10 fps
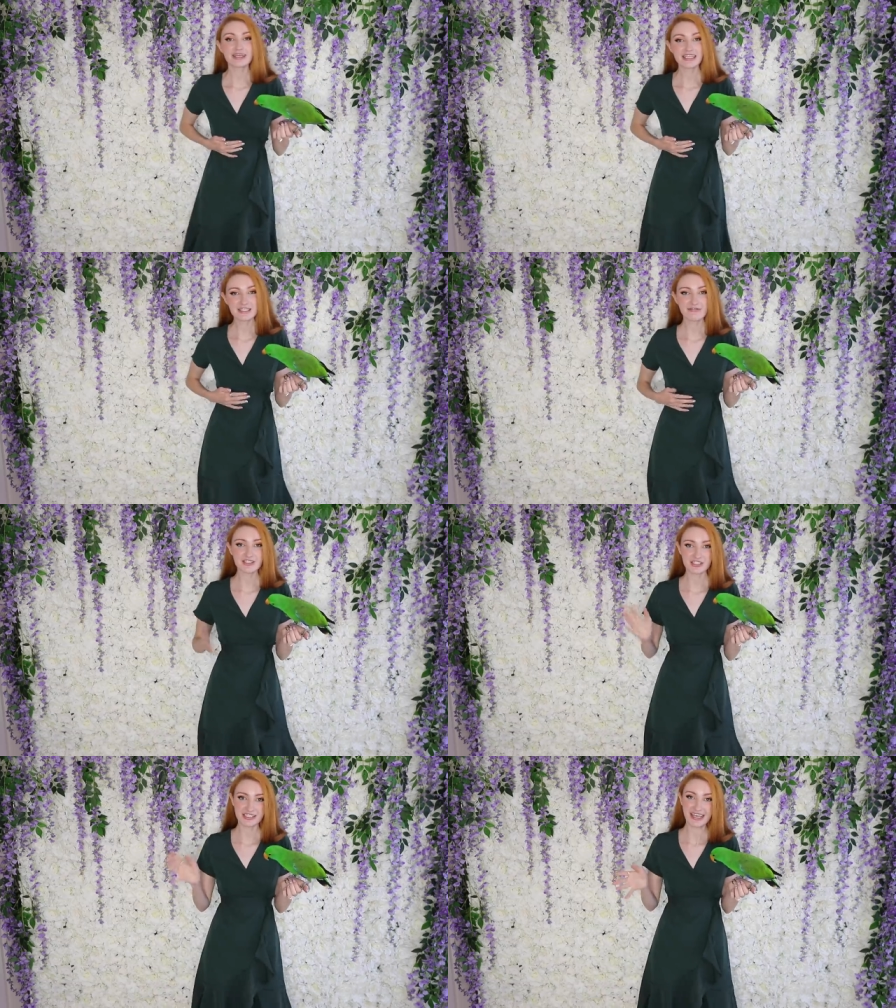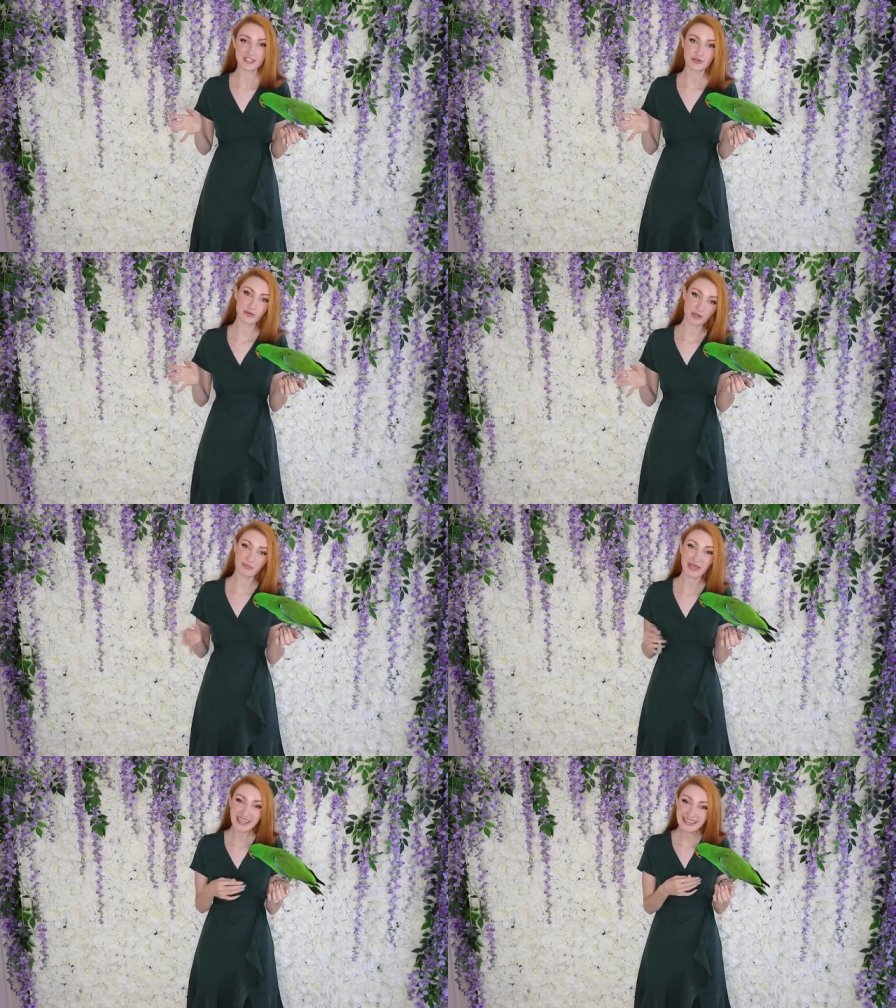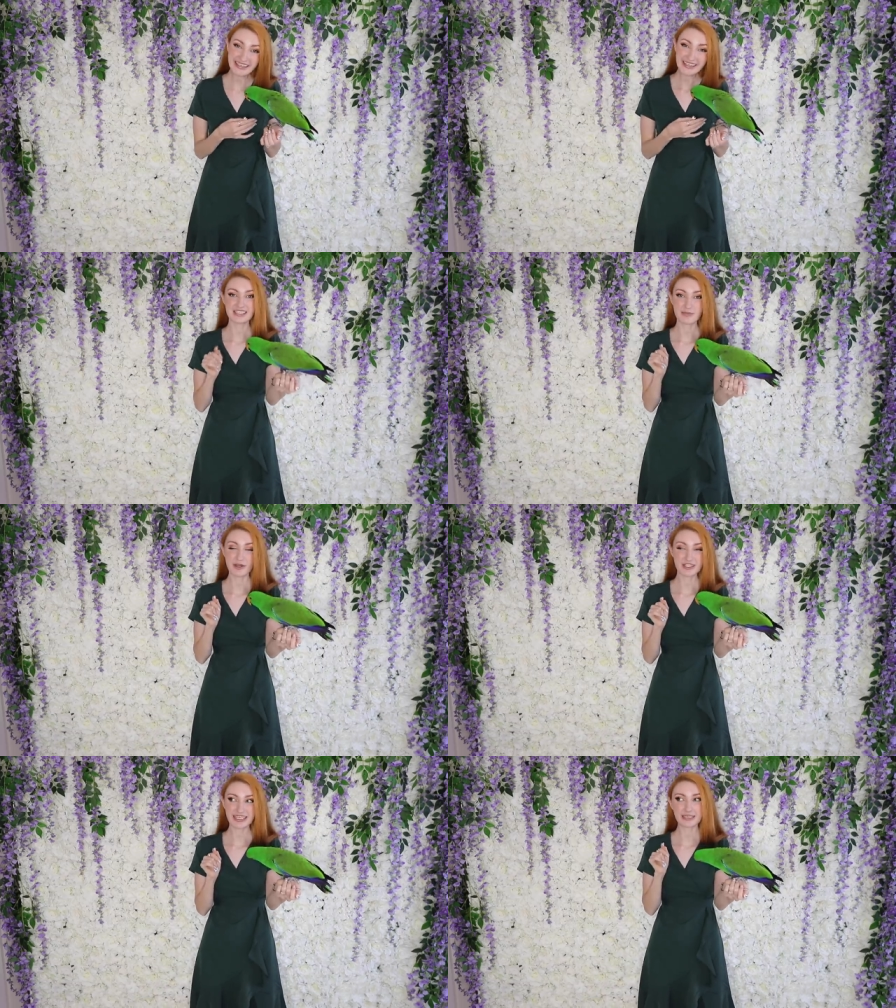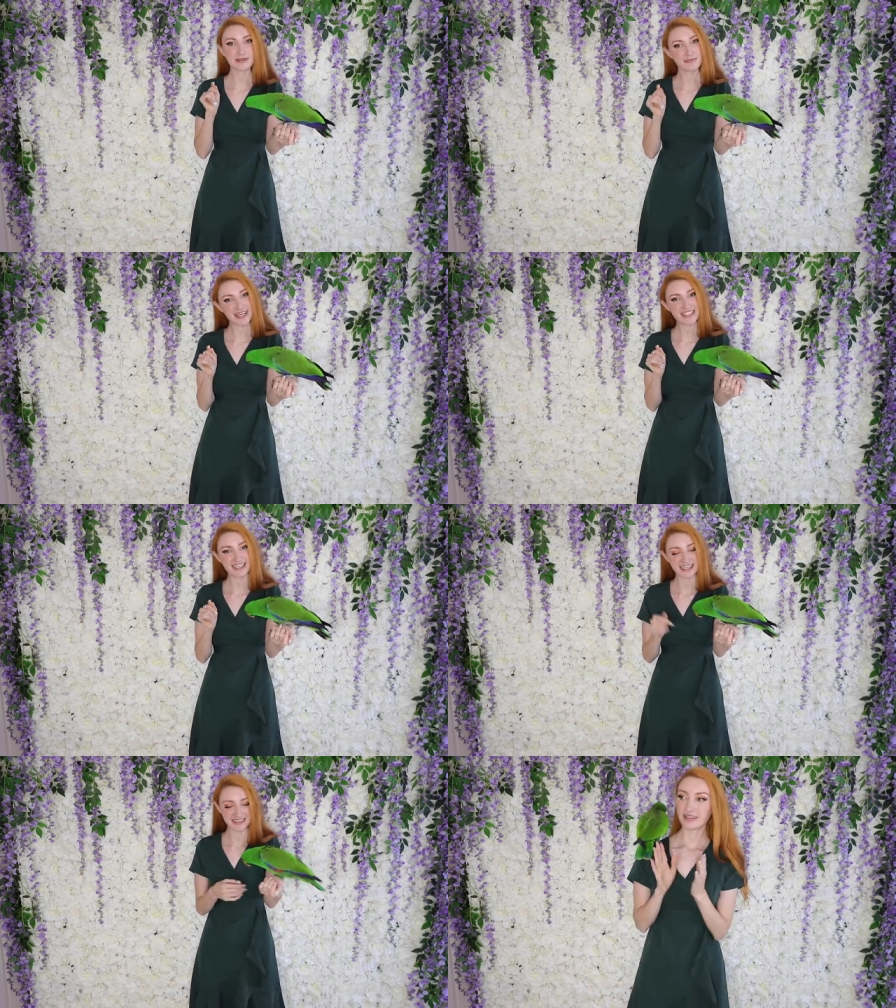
I guess if I just take to it with a pin, I suppose that'll be better.